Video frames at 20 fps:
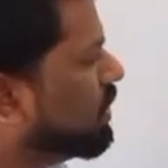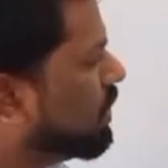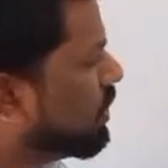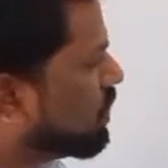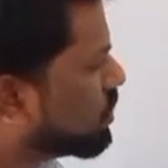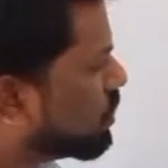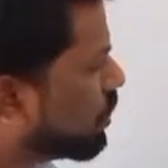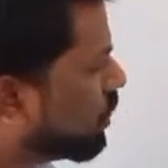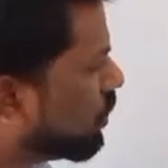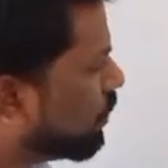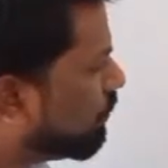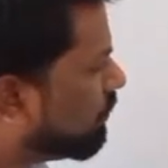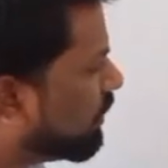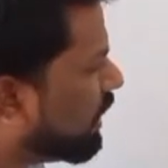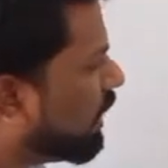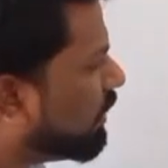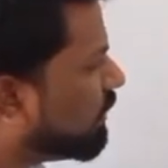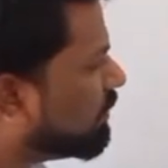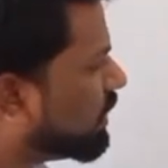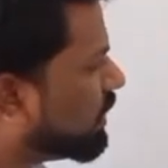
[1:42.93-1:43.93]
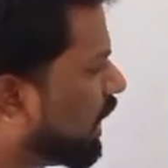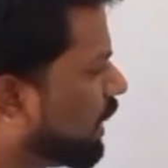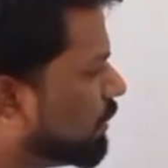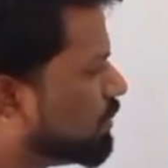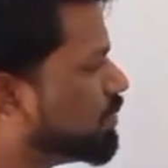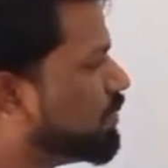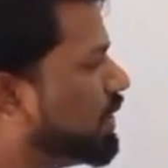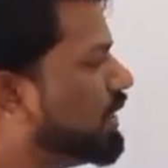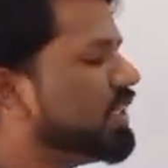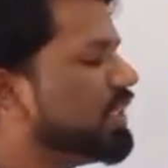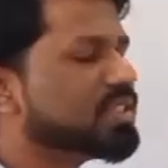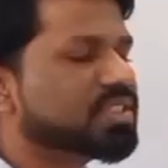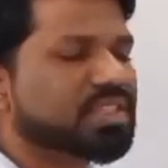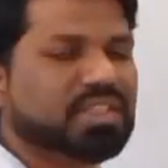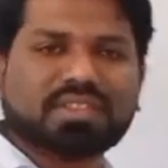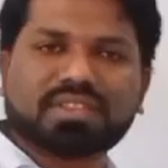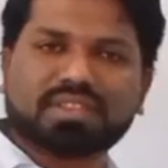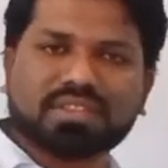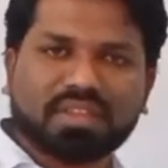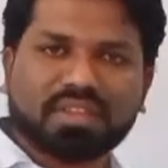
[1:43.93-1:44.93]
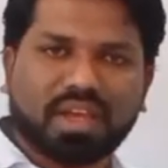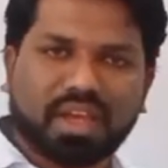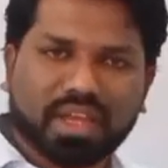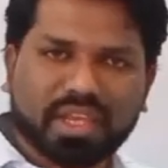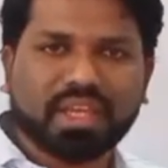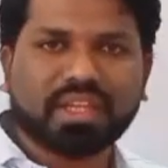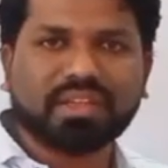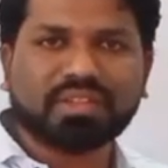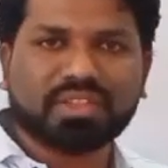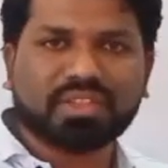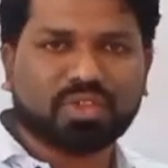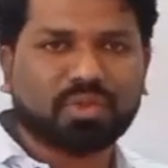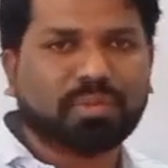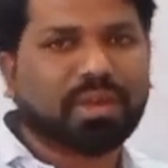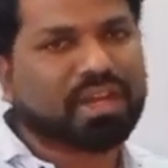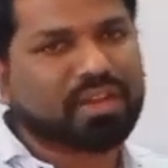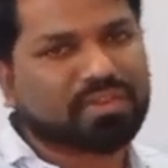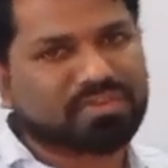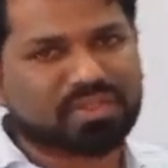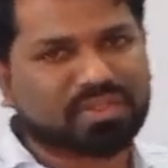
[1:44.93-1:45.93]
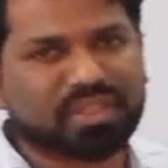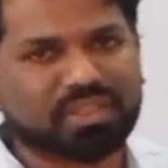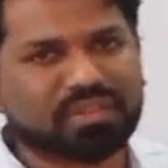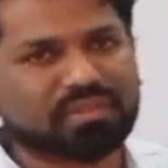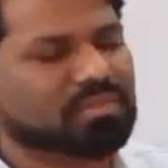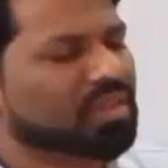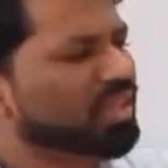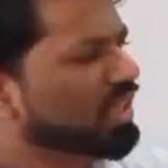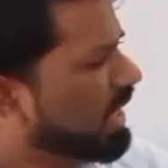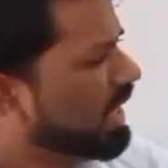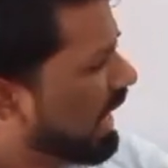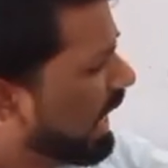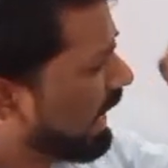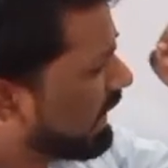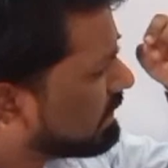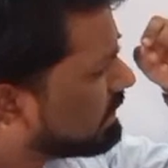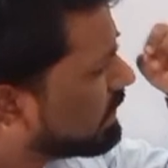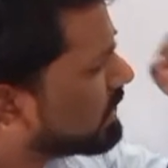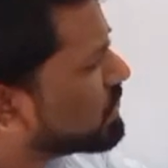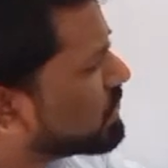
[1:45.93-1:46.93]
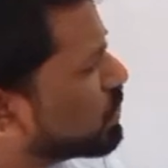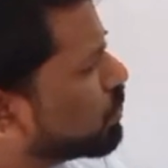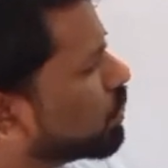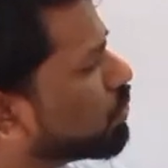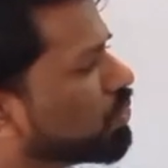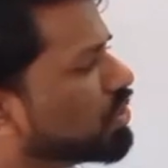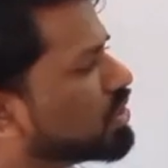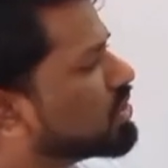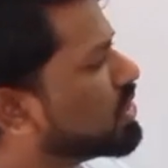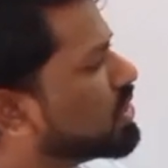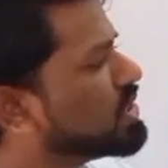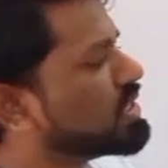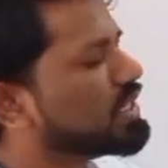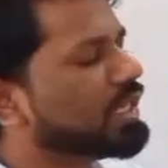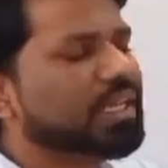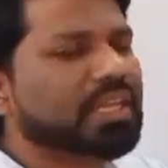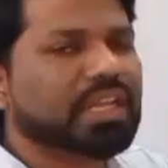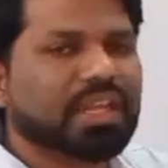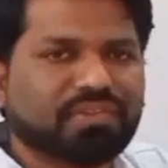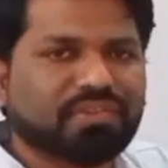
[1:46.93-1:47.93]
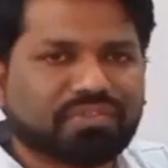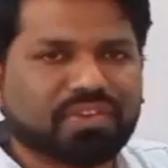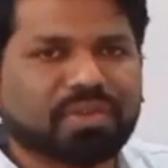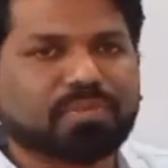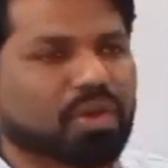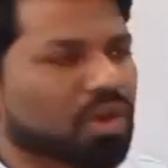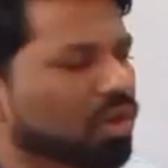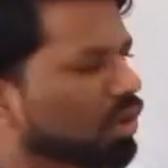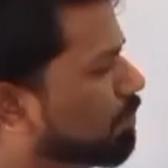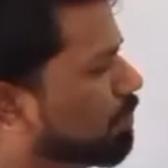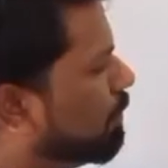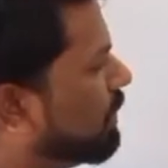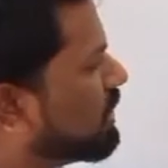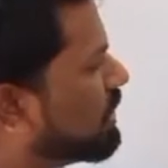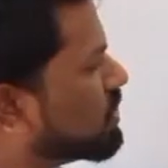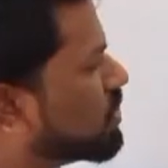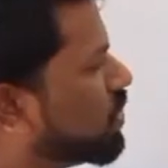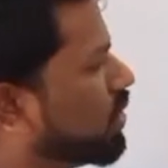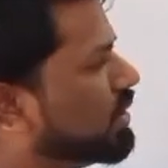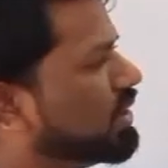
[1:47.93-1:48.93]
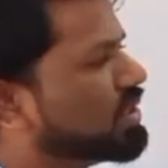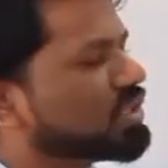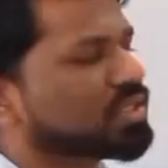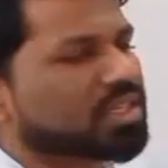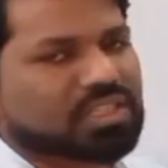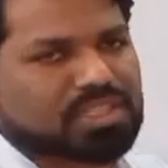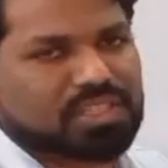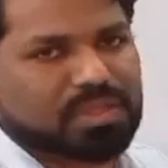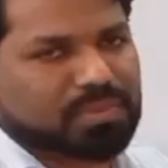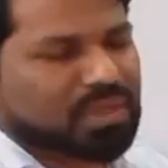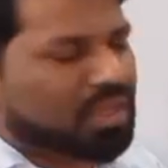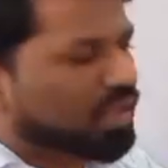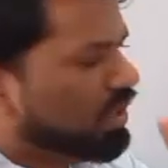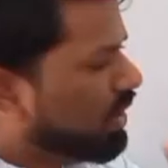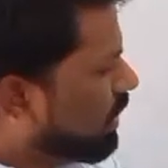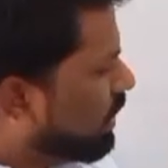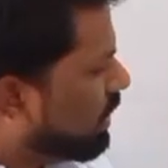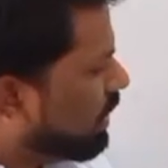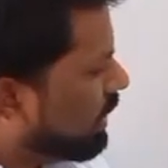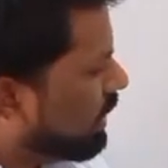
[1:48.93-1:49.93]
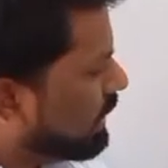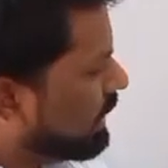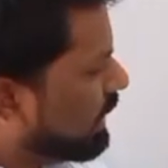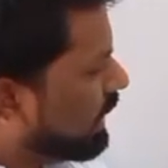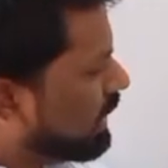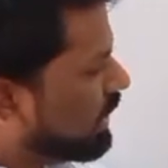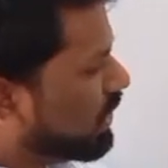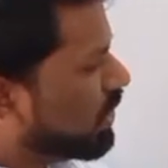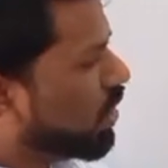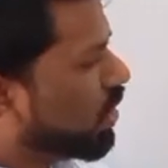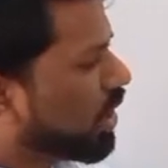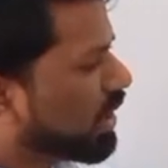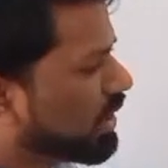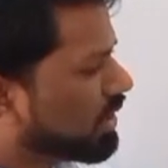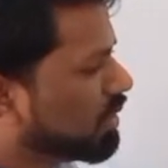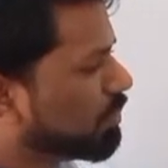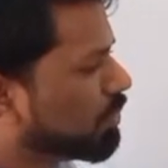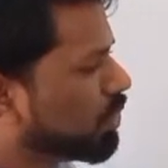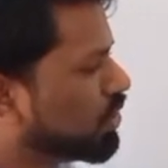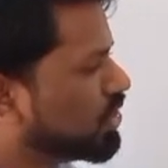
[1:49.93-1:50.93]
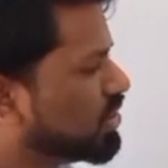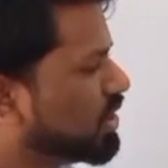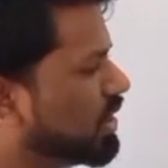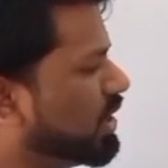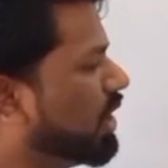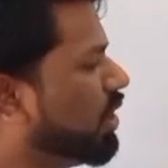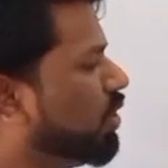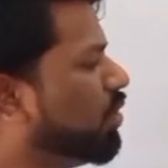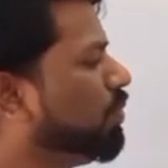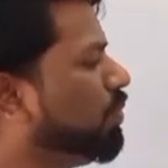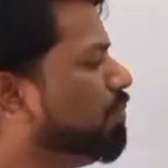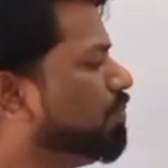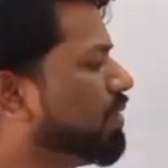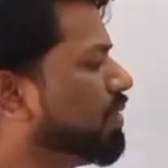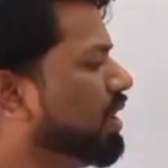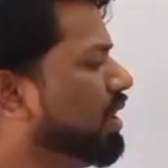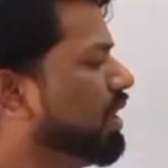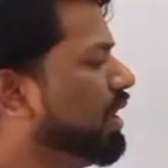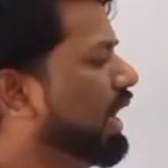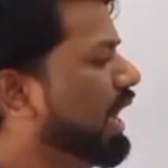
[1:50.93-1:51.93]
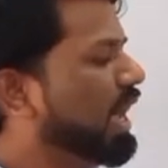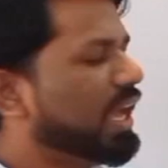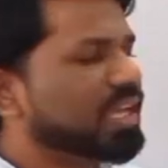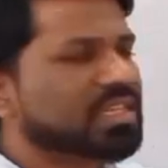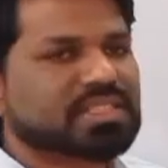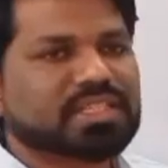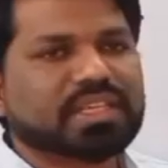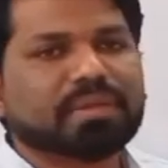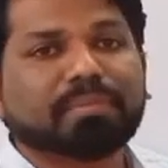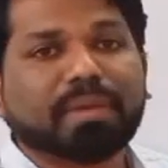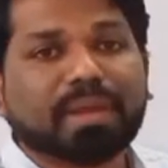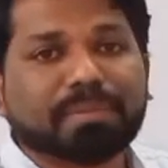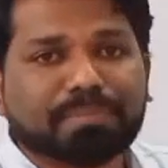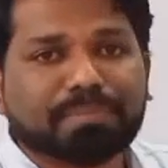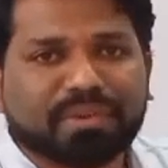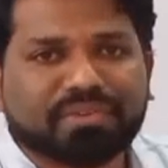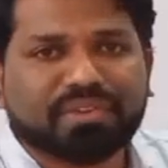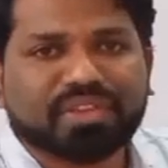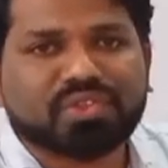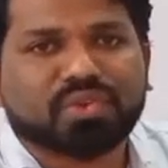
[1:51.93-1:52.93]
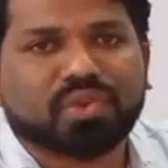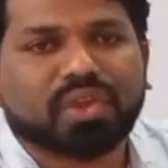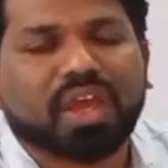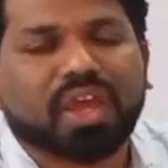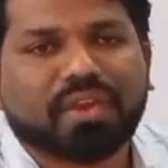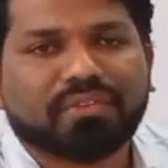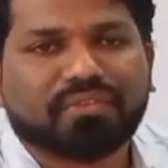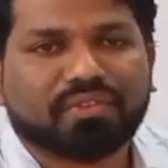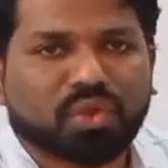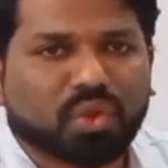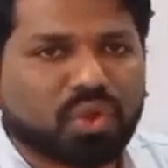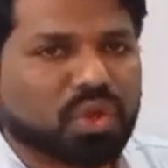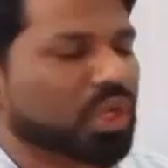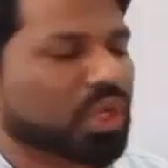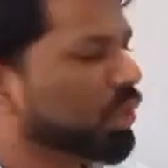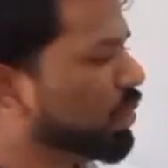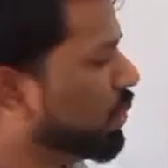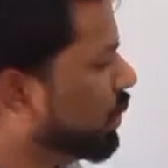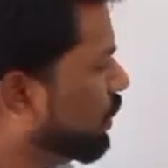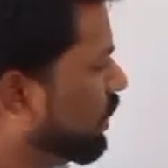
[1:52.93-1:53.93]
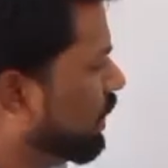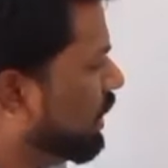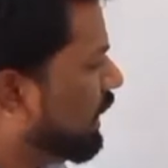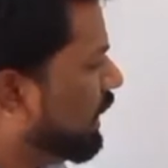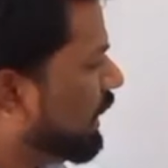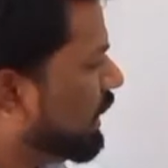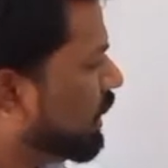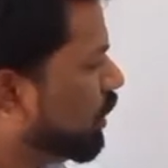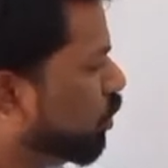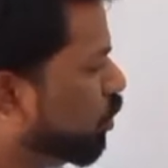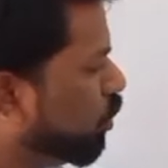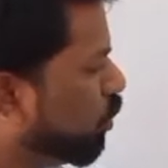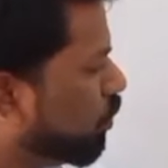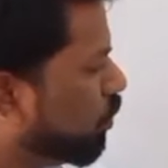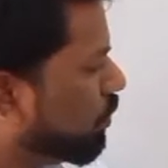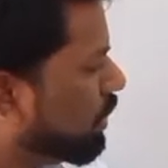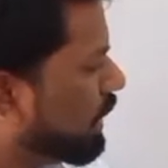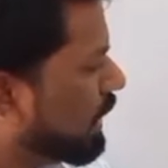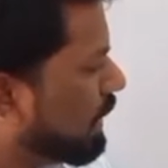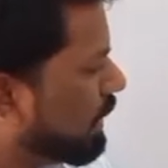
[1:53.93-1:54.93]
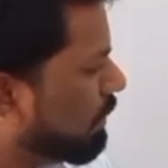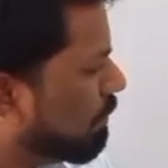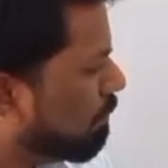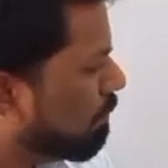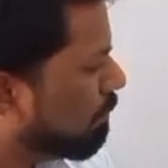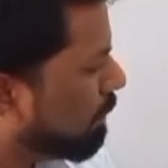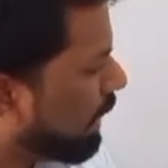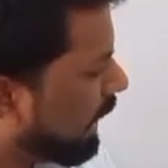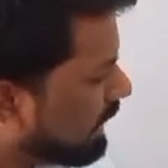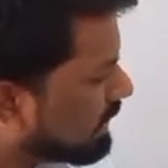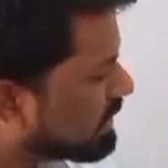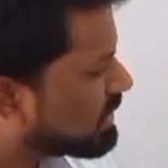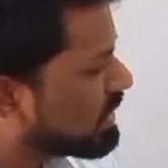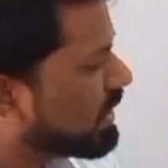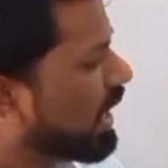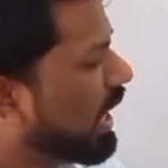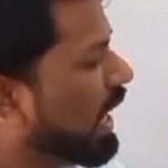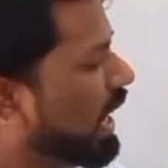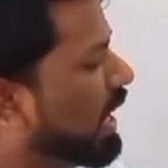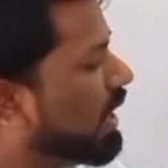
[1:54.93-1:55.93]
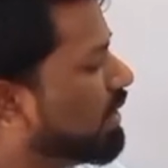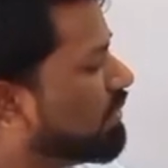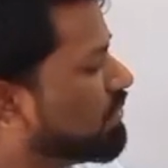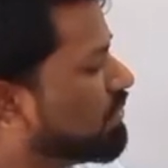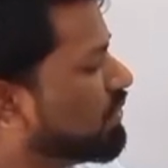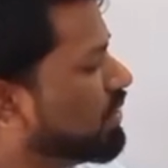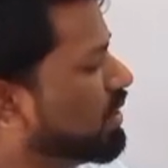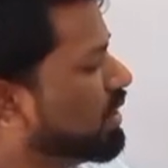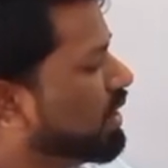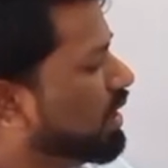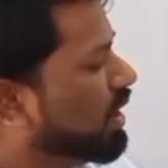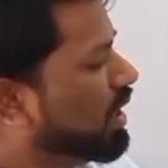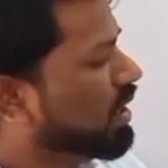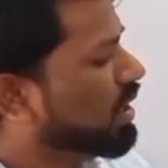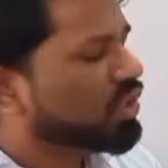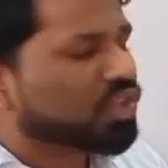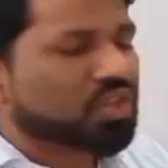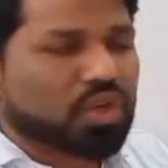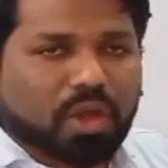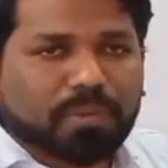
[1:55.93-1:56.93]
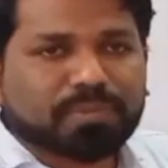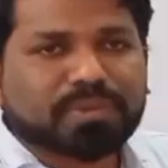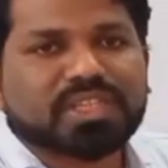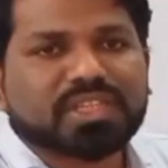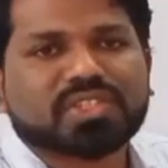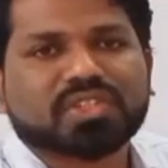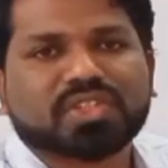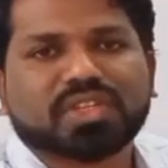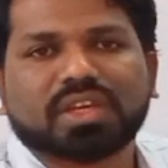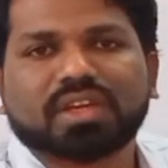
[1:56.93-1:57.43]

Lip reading: So we have time, speed, distance. Again, you might have seen at least 2 questions in every mock based on this concept. Then logarithm question. Now as in my previous video I have told you, you might have dropped this